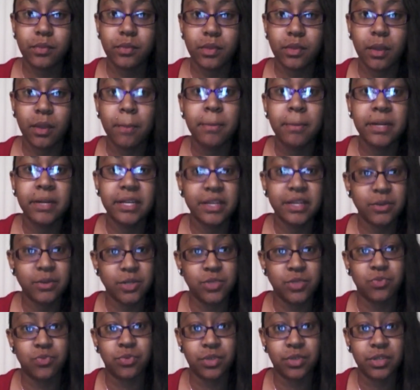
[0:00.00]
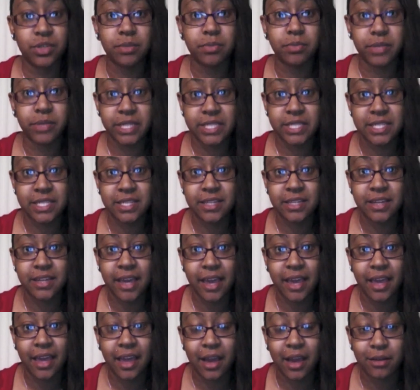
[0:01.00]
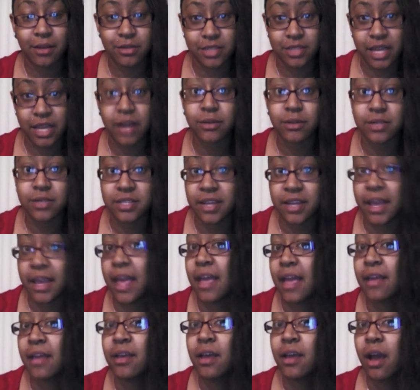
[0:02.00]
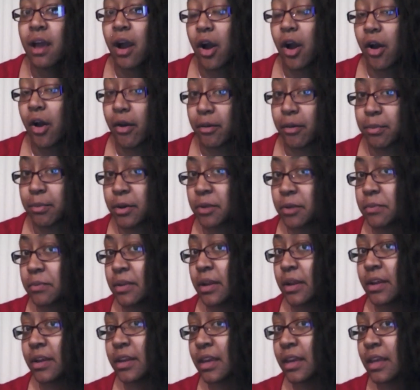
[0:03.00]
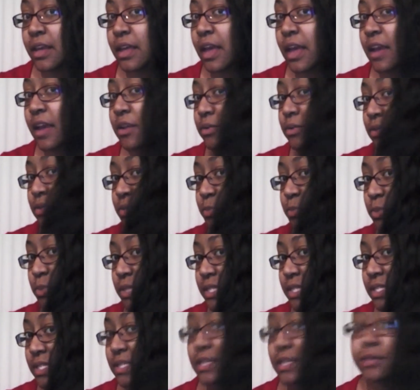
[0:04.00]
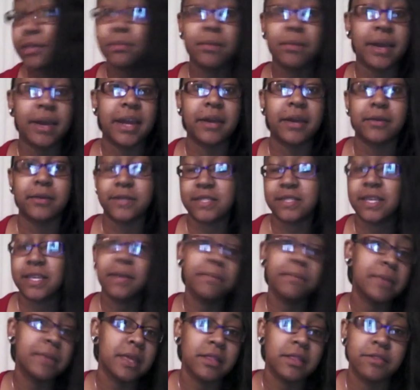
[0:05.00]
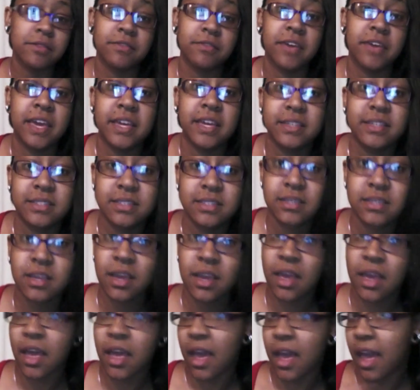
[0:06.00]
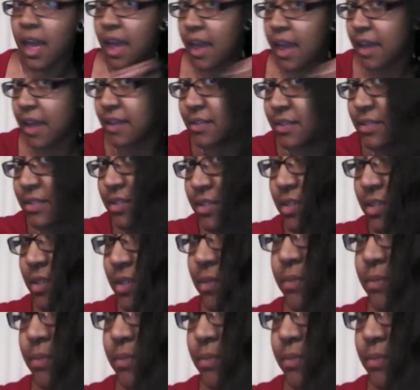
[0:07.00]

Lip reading: But it was really breezy today. I was out today apartment hunting, and it was breezy. My hair was hitting me in the face, and